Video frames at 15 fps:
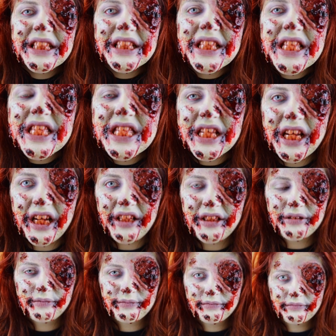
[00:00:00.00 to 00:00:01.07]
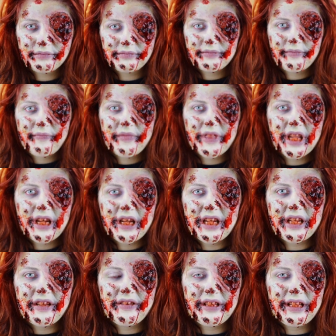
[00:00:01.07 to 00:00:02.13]
So
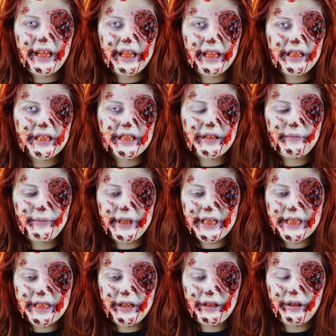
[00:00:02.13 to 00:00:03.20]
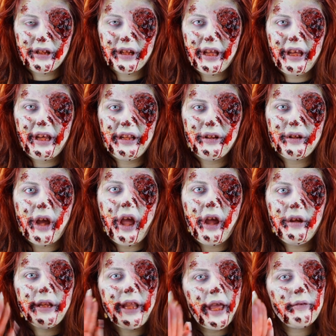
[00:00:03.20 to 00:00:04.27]
I feel like it just completes the look, and
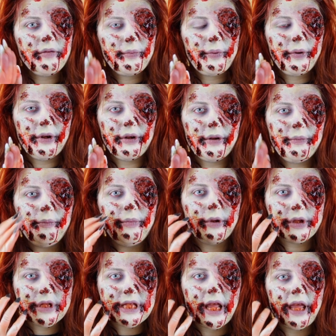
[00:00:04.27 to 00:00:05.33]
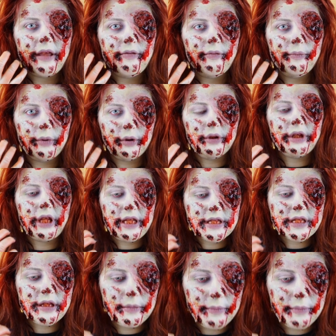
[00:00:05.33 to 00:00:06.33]
only ever put blood safe blood into your